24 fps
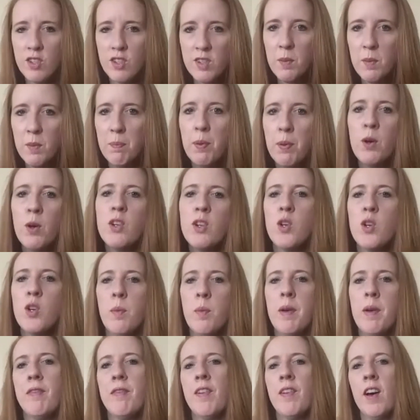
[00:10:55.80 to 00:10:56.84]
to push you a
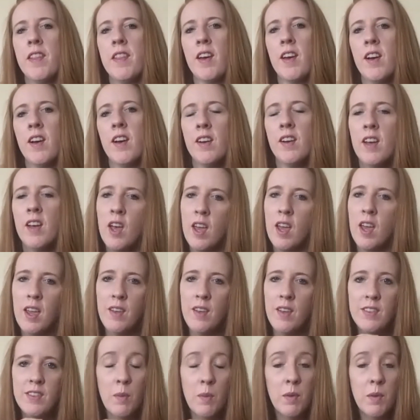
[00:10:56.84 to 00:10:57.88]
bit further,
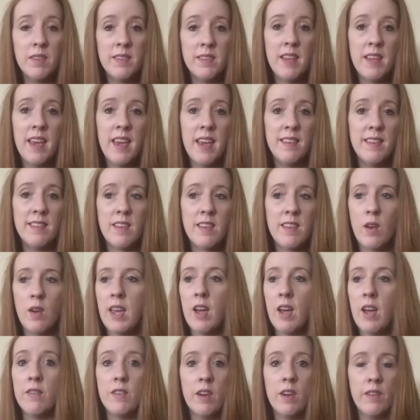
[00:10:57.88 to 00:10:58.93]
if someone says,
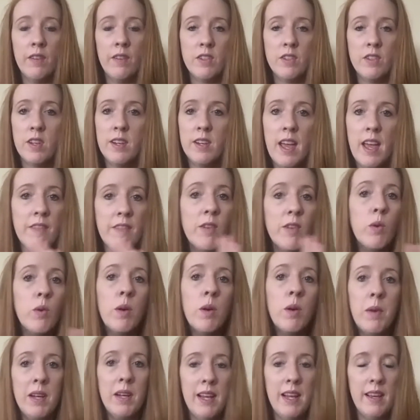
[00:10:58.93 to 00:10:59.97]
okay, I've done everyone
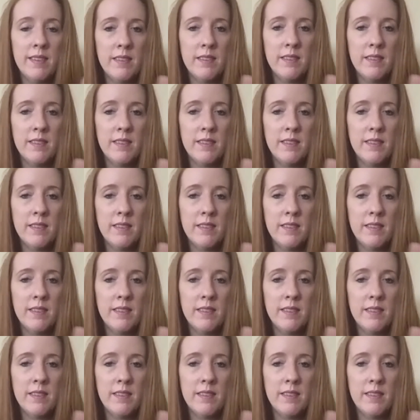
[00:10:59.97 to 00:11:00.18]
on my list,